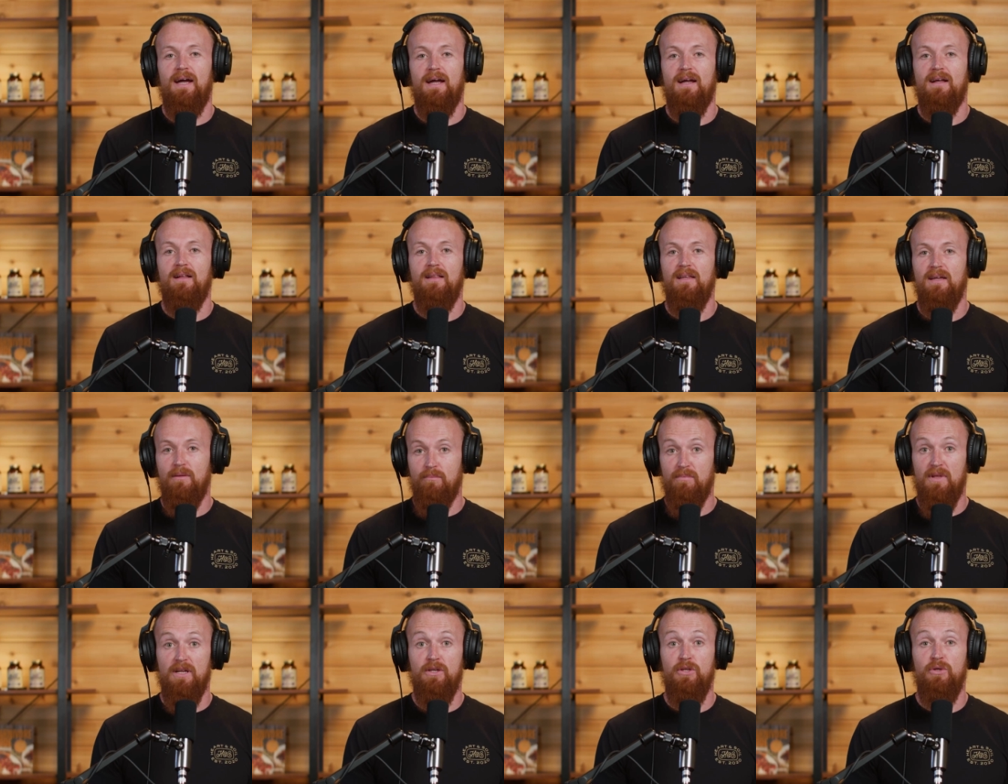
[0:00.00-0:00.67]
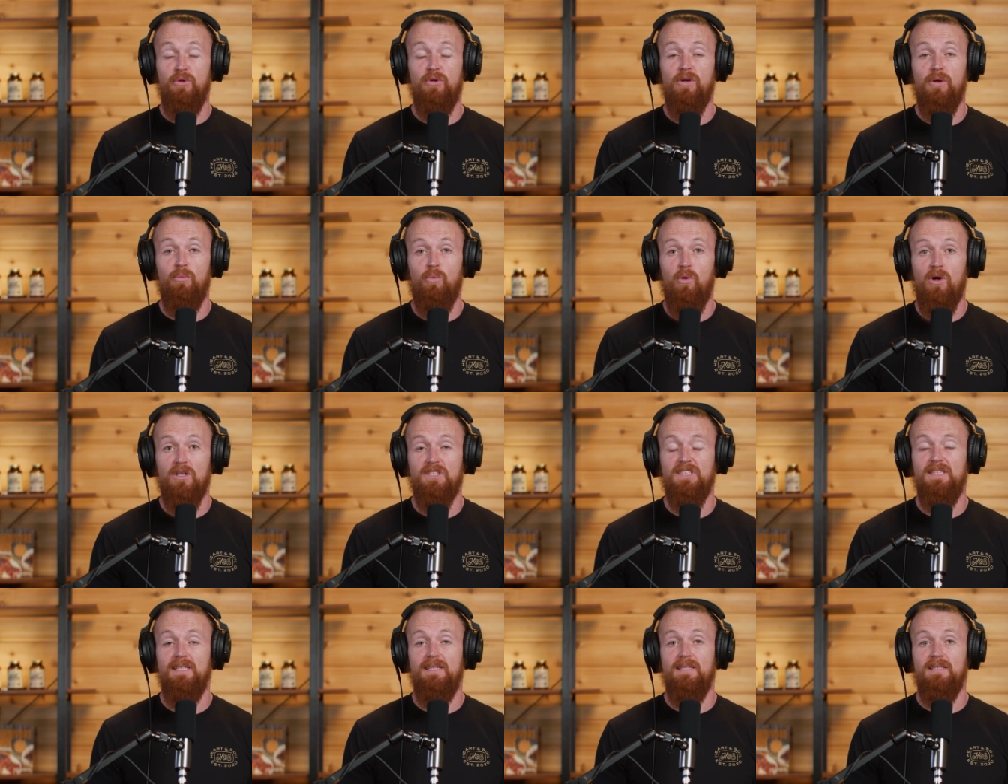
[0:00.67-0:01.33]
that clip, then you can
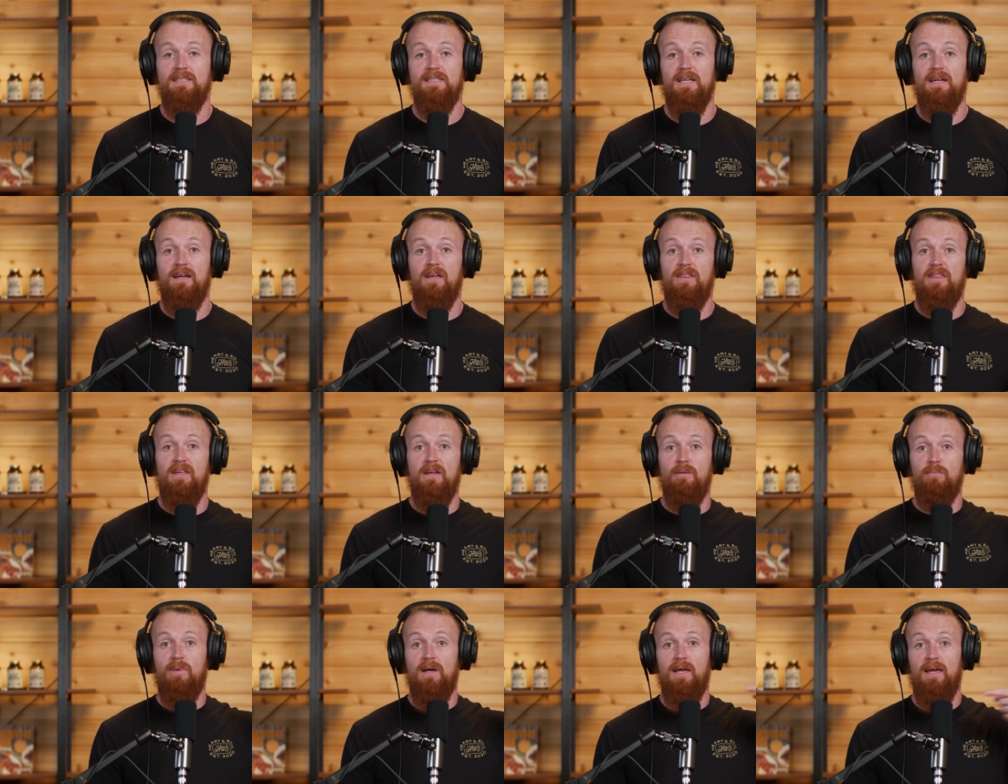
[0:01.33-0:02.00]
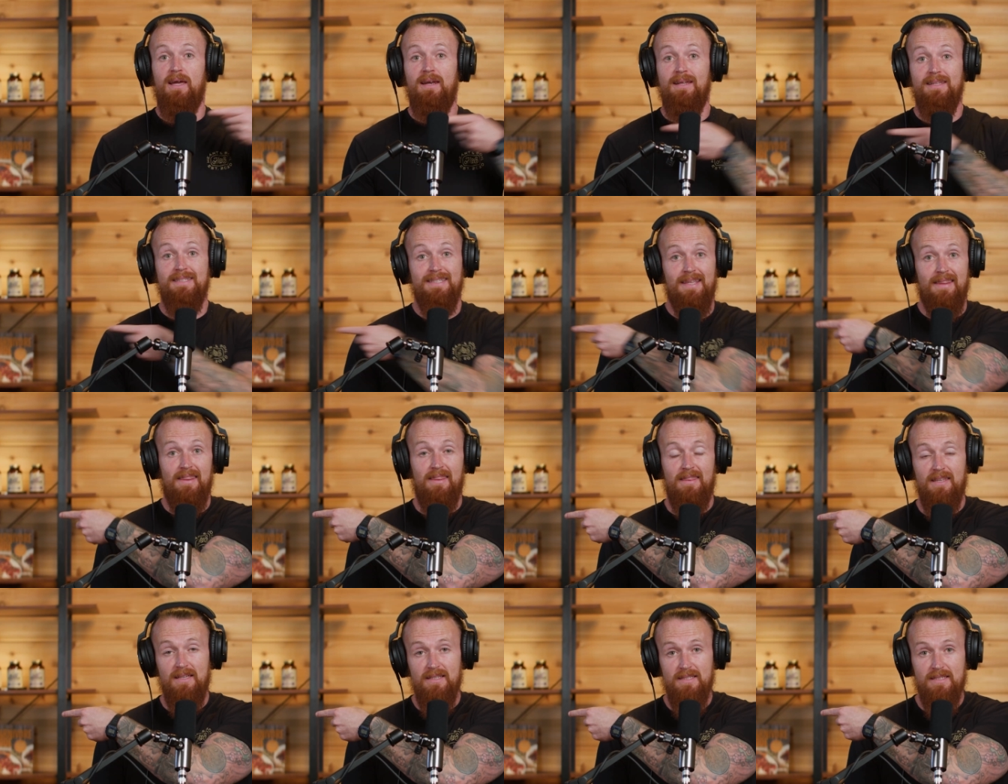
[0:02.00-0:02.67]
watch the entire thing by heading
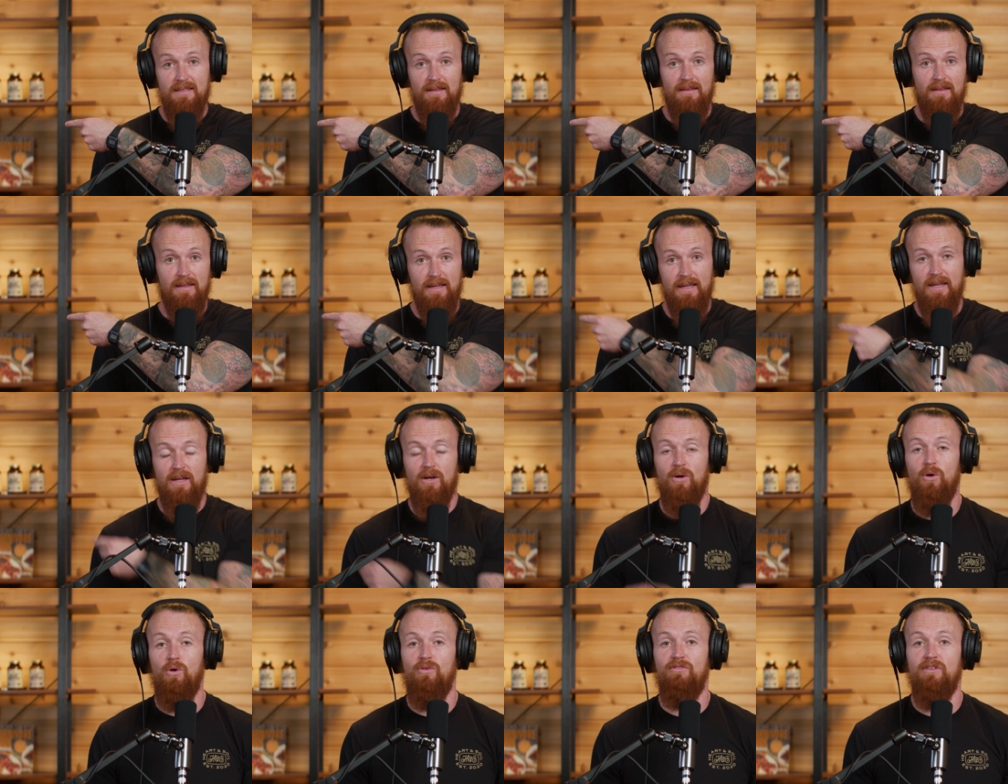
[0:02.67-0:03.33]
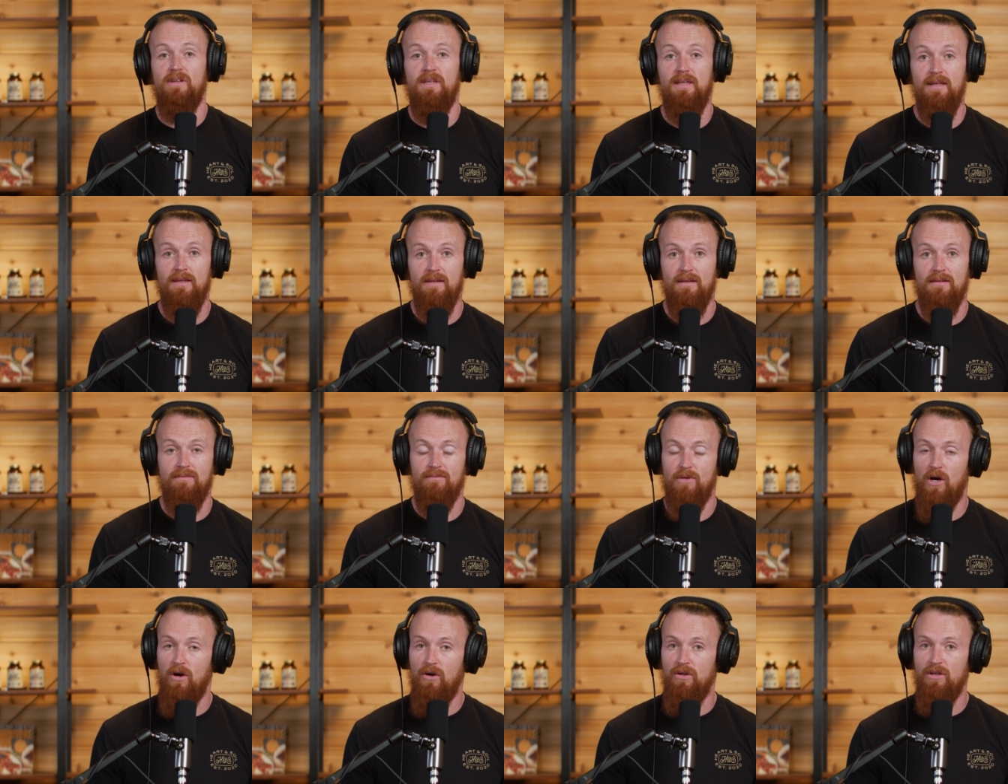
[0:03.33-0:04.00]
to this link over here,